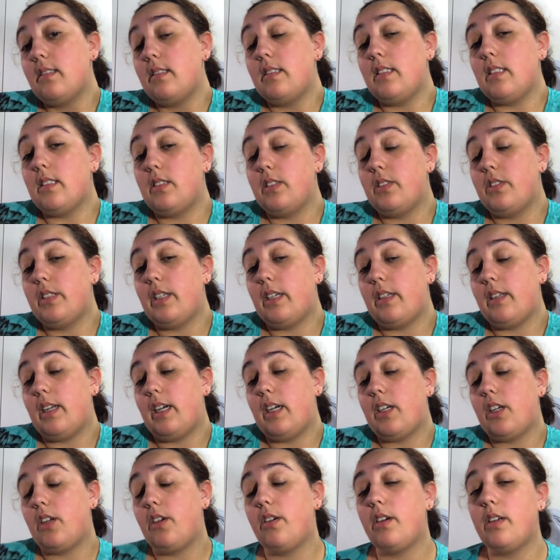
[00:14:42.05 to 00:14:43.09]
does this sound
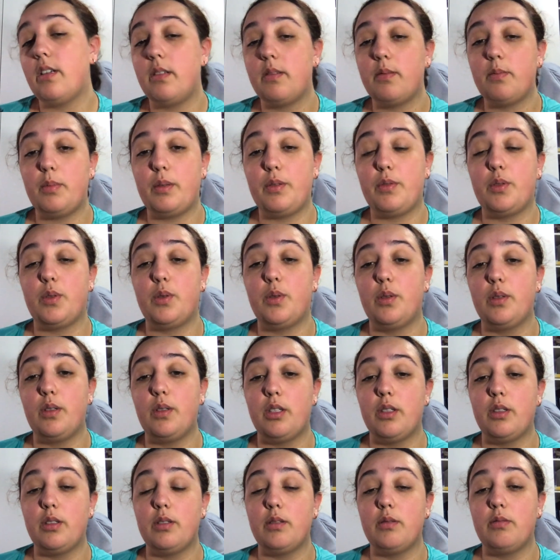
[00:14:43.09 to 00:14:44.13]
accurate, before
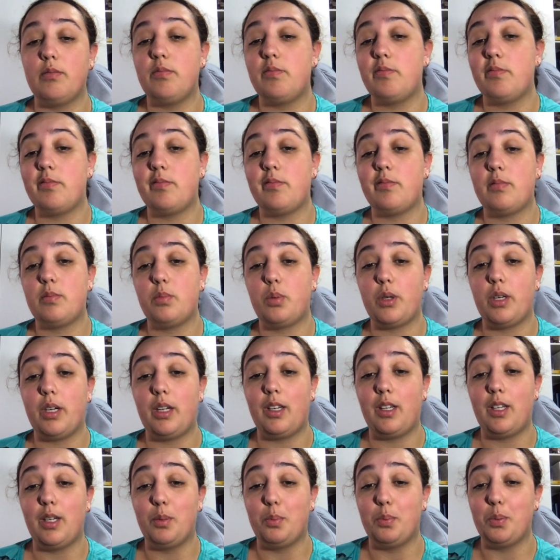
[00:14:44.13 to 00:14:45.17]
you put it
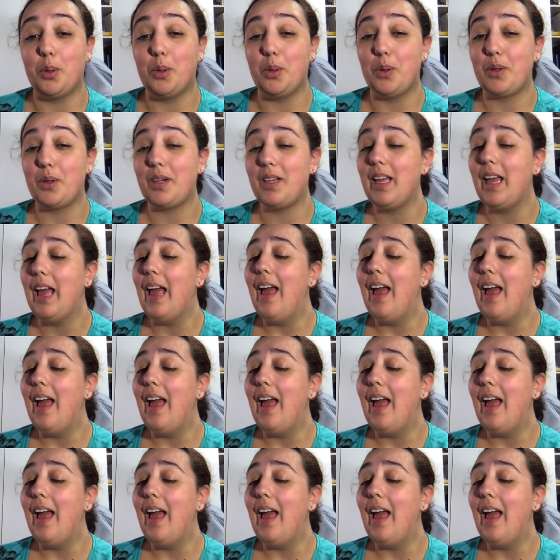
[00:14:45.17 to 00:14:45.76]
in your book.